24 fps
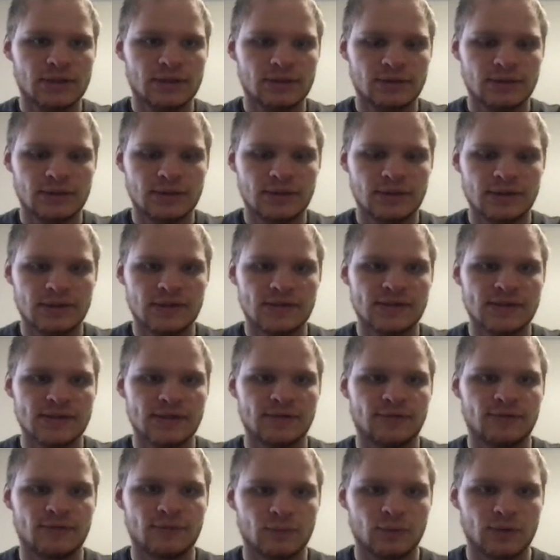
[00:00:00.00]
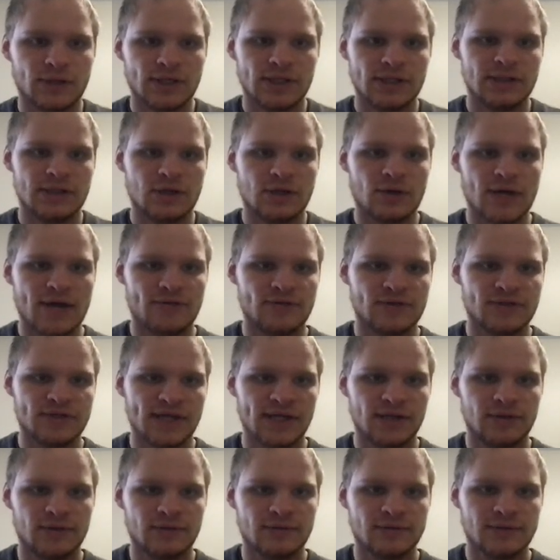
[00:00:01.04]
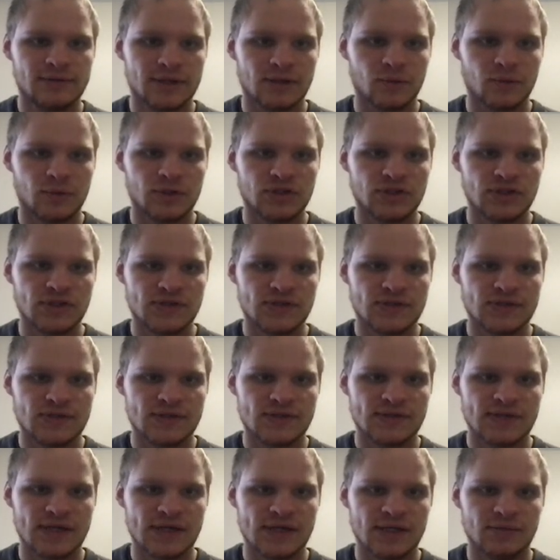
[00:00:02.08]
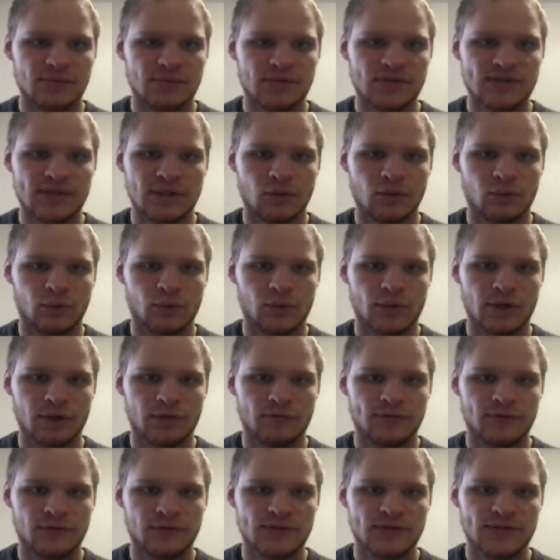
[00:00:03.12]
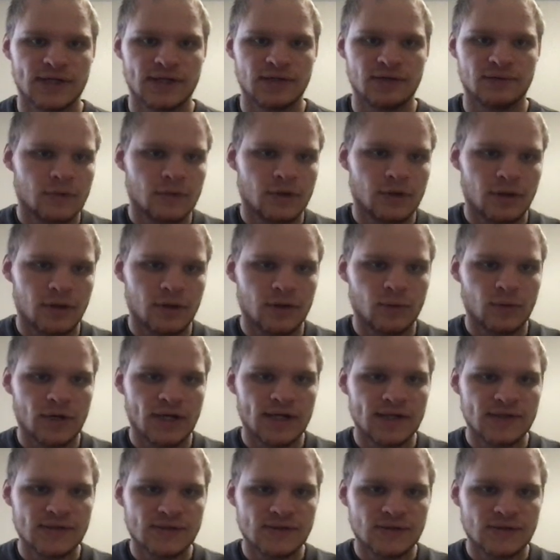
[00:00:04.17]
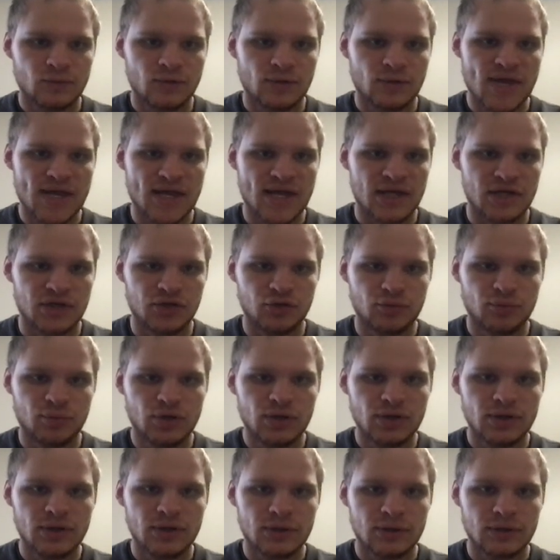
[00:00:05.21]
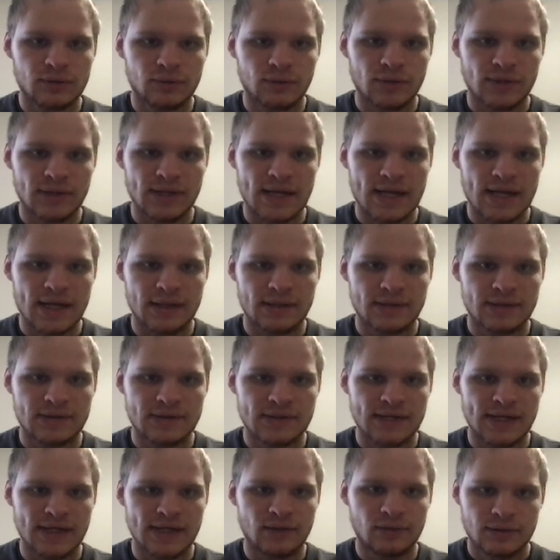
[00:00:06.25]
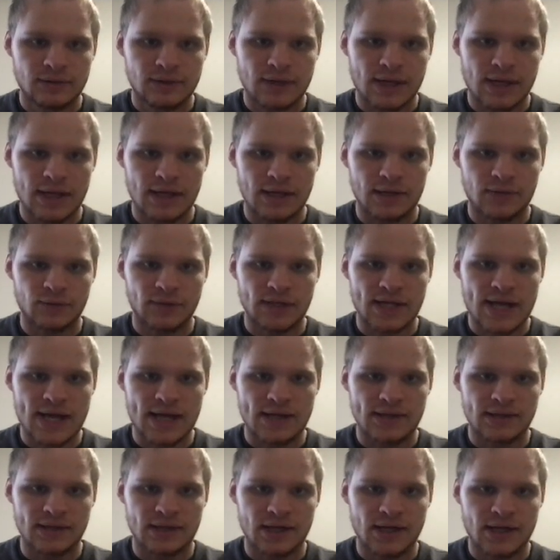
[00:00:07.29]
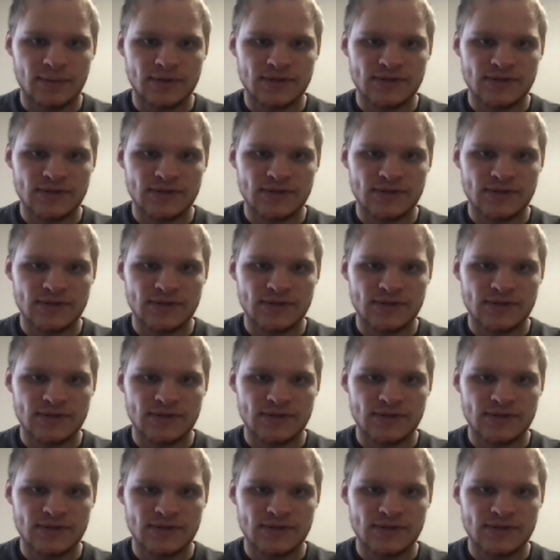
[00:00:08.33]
is if we don't have a title, then we just send missing required field title. Otherwise, we make a new book with that title and we add the comments